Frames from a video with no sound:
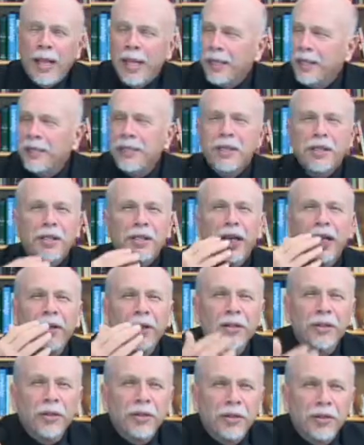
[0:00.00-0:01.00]
Just a
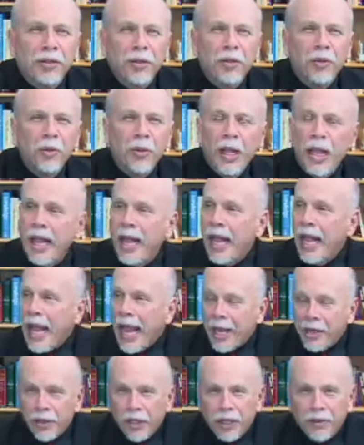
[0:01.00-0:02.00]
sentence or two,
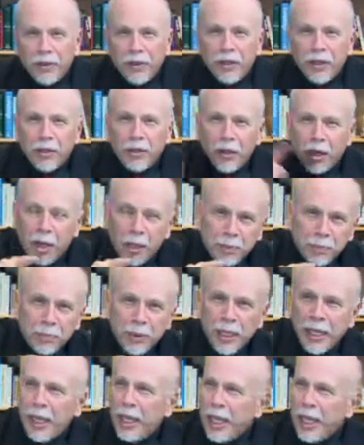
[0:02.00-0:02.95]
and you give a little hump,